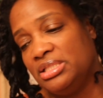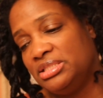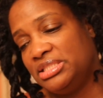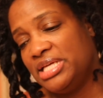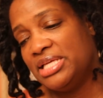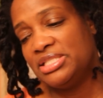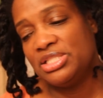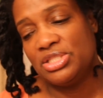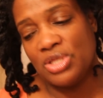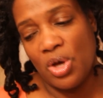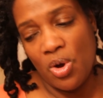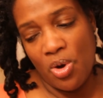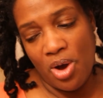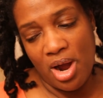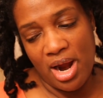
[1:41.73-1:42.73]
chances
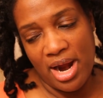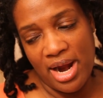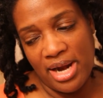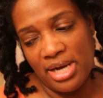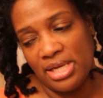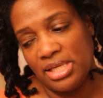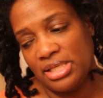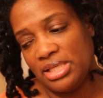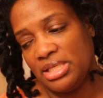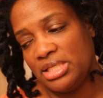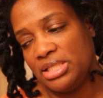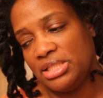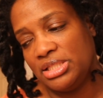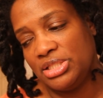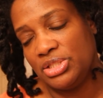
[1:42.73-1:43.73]
are
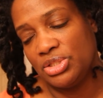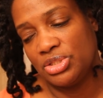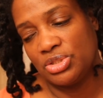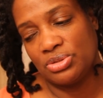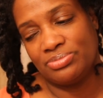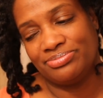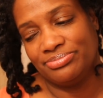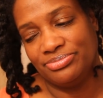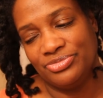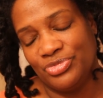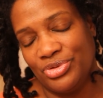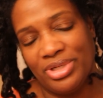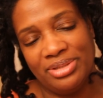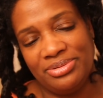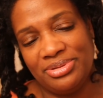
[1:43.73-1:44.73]
you
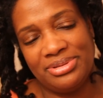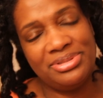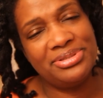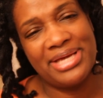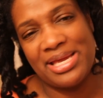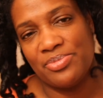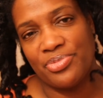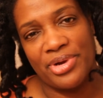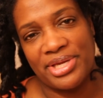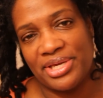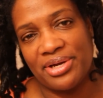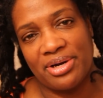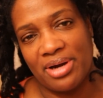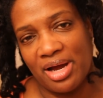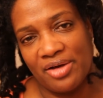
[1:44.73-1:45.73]
can't break
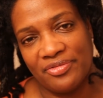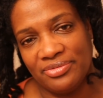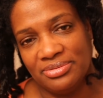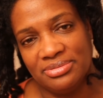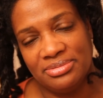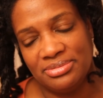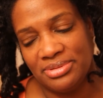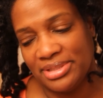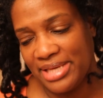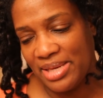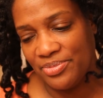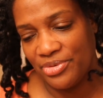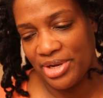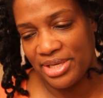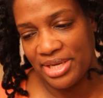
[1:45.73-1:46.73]
your hair off. You
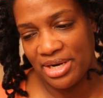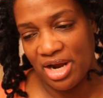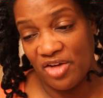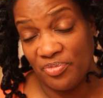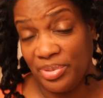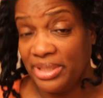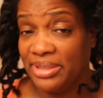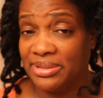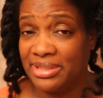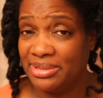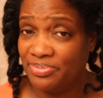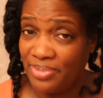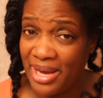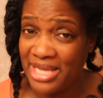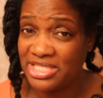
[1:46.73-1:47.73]
can't break your hair off, but it
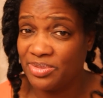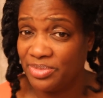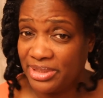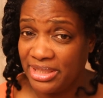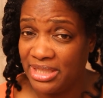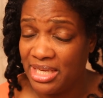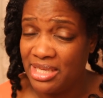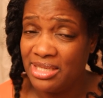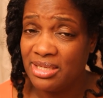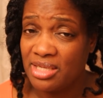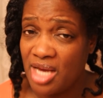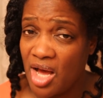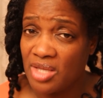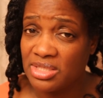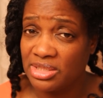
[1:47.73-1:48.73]
can possibly
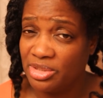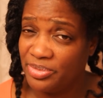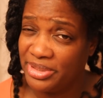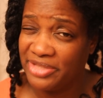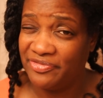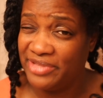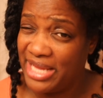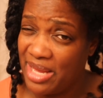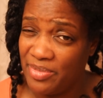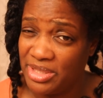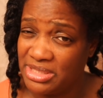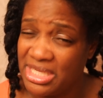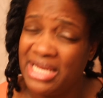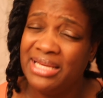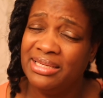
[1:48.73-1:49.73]
cause a little bit of
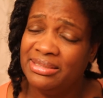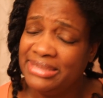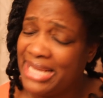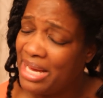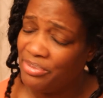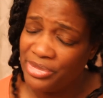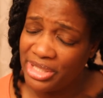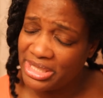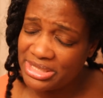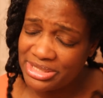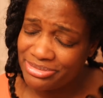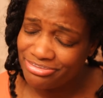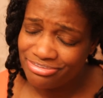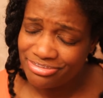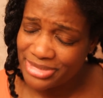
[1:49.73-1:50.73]
damage. Not
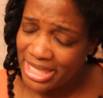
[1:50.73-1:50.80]
much.